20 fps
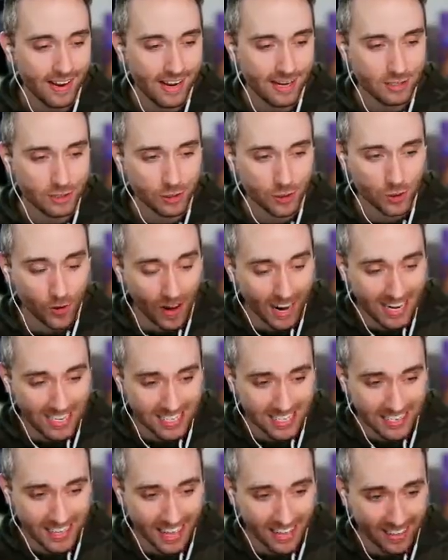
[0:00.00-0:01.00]
It's
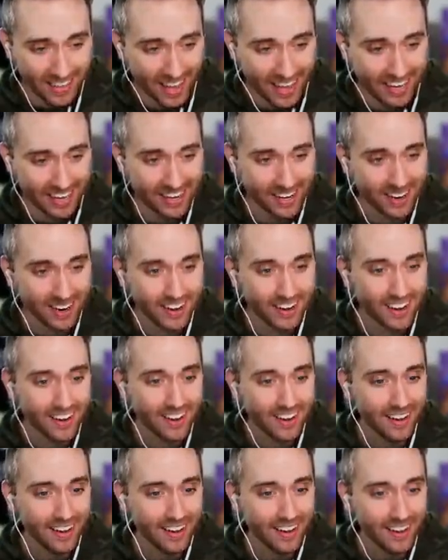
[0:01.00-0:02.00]
crazy that, like,
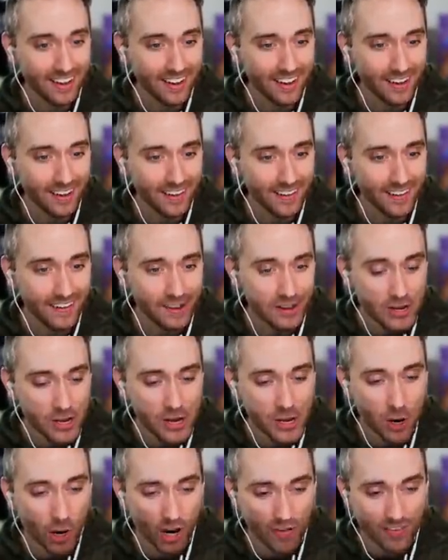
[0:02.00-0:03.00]

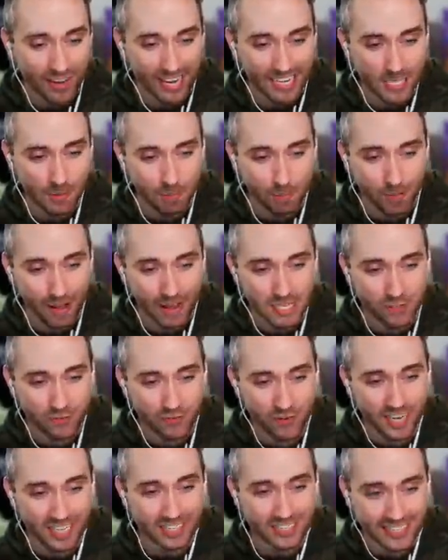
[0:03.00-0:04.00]
you don't even get to play as
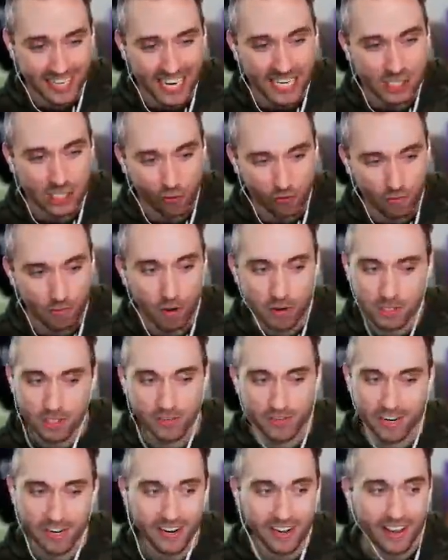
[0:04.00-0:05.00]
Vin Diesel for most
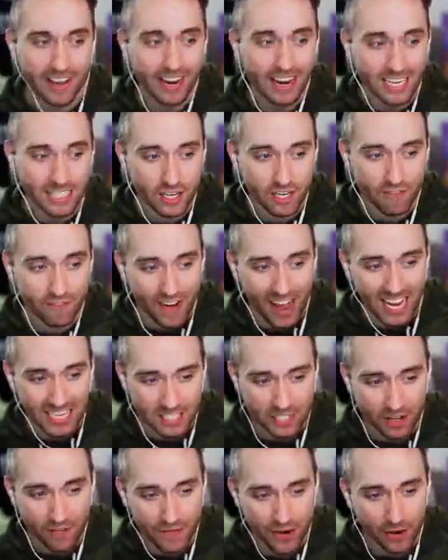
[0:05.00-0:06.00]
of it. It's a
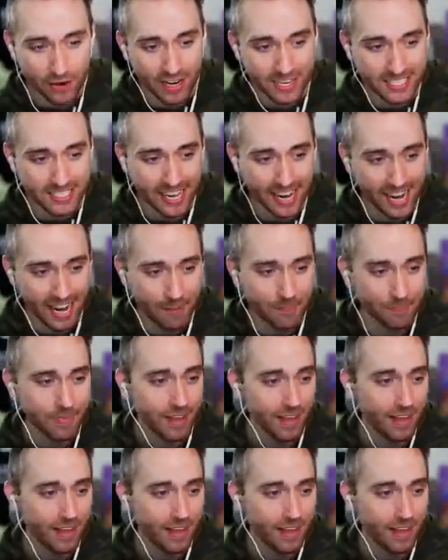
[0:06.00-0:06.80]
Fast and the Furious game.